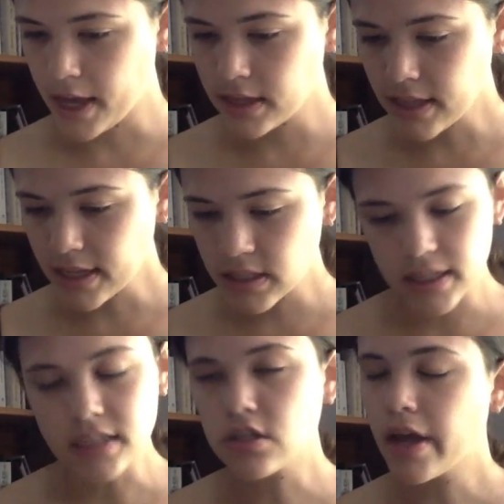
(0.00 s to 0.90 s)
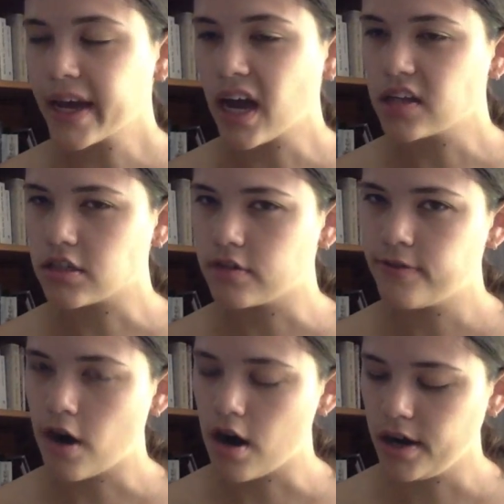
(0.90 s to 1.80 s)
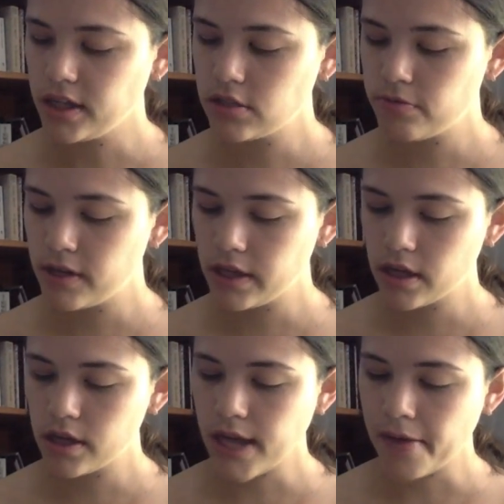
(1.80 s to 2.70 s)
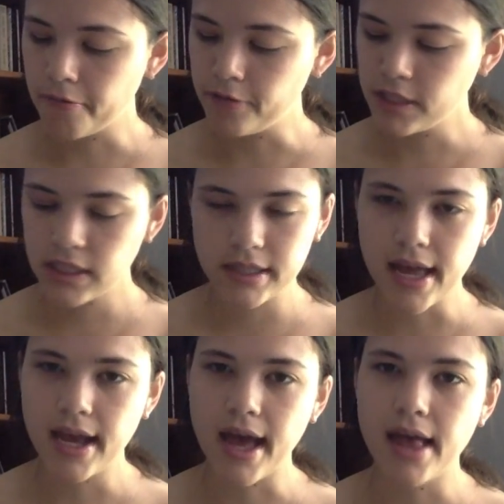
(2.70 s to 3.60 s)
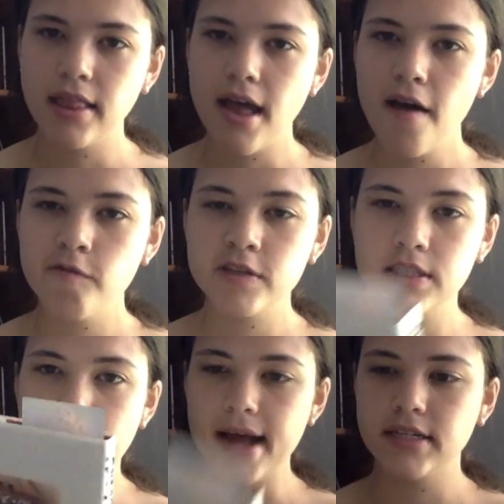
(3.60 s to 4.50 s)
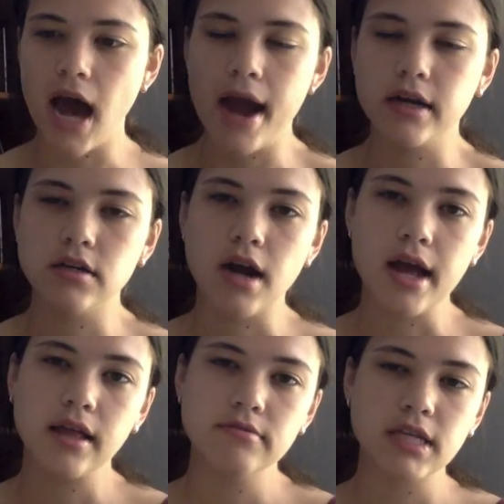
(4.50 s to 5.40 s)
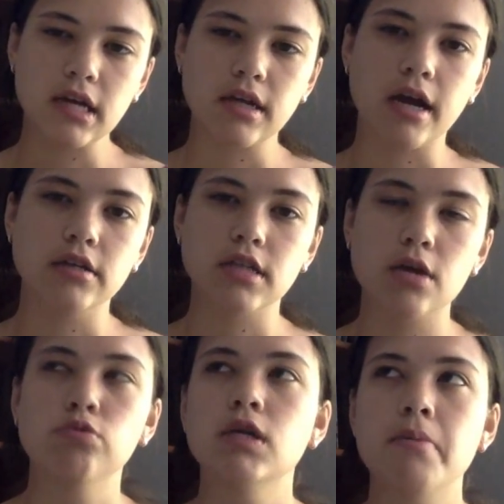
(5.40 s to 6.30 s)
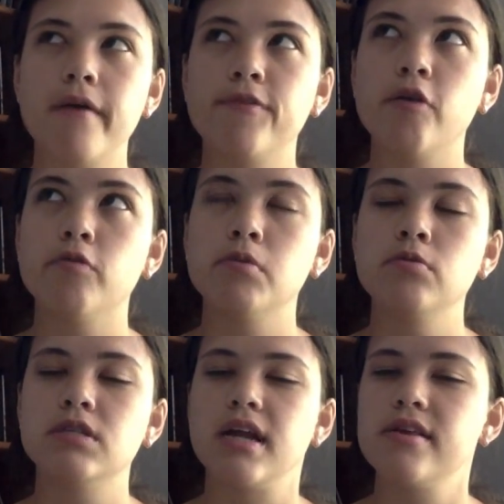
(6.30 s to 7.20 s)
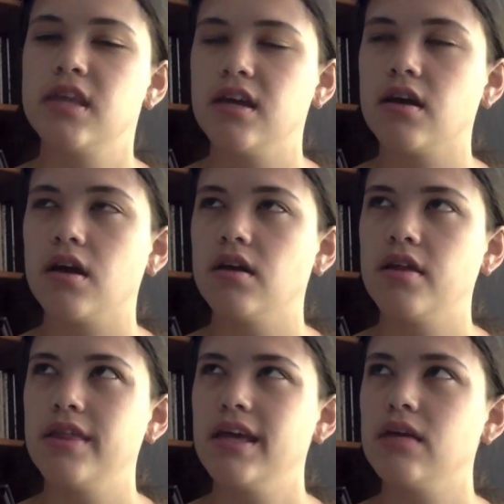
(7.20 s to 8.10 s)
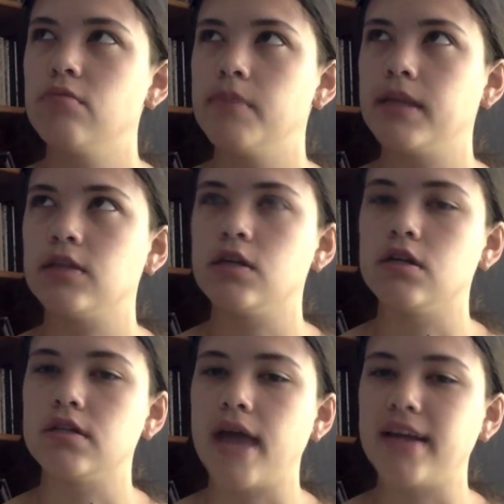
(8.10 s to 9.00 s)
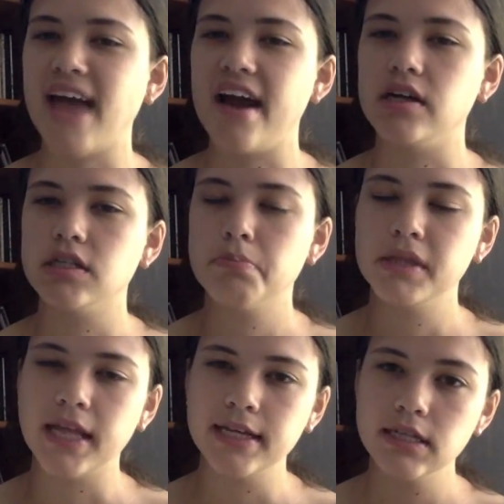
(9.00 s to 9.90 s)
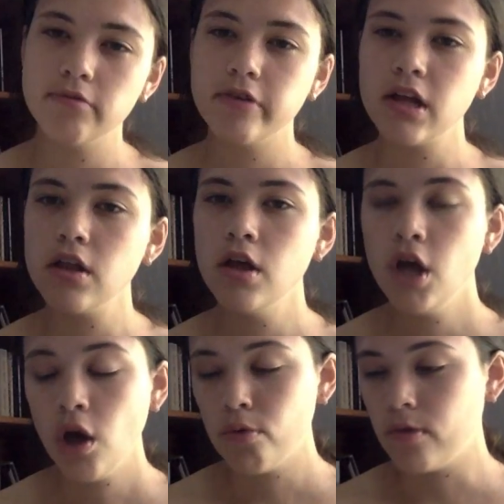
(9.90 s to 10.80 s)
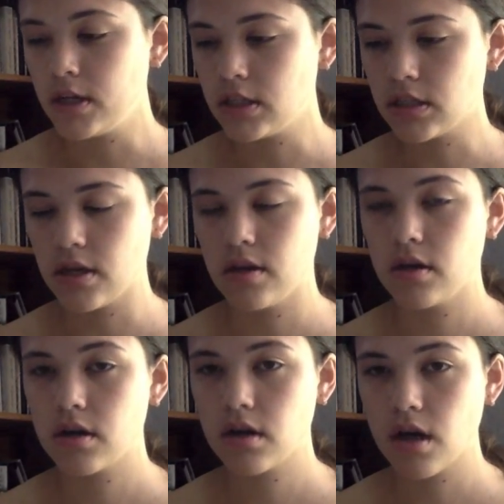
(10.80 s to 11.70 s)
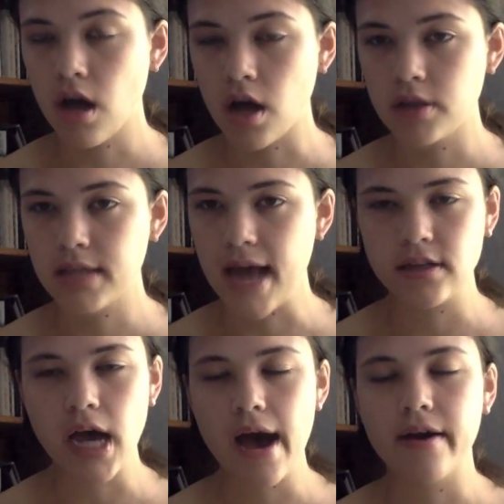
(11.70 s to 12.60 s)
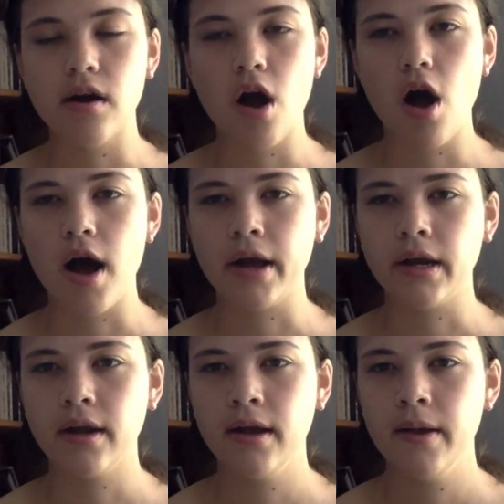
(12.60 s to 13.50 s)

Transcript: And that's all I got so far. It's really good. I love satire. I love satires. Like, one of my favorite movies that I think it would be considered a satire is Pleasantville, which is a satire on,